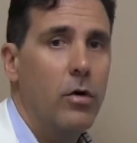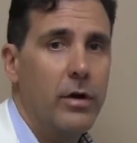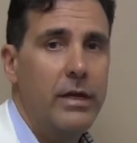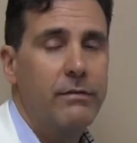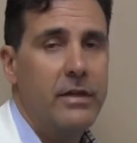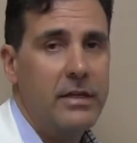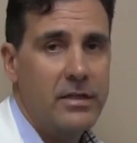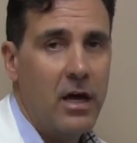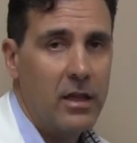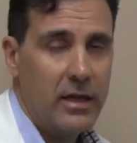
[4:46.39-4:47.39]
or even the
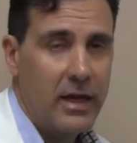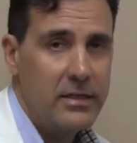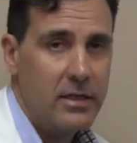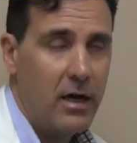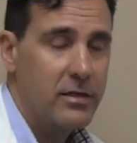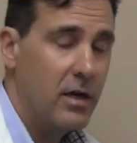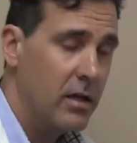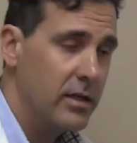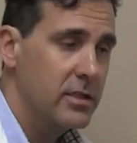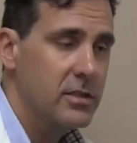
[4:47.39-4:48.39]

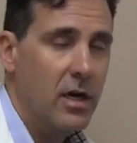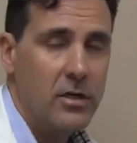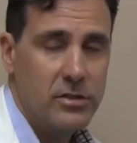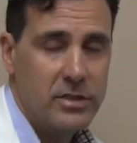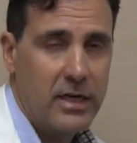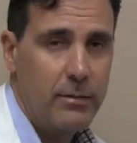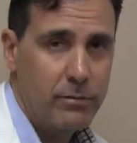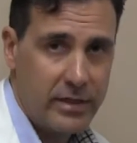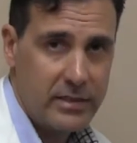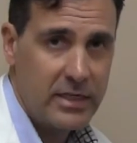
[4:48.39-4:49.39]
autologous chondrocyte
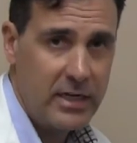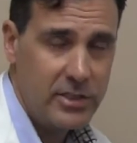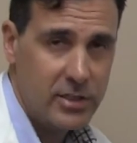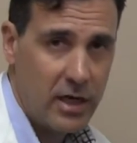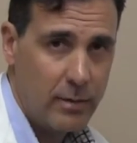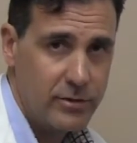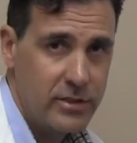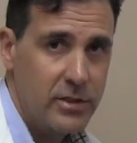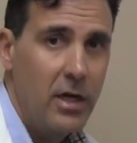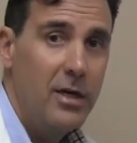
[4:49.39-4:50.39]
implantation
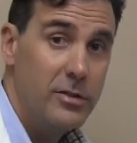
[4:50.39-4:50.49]
option.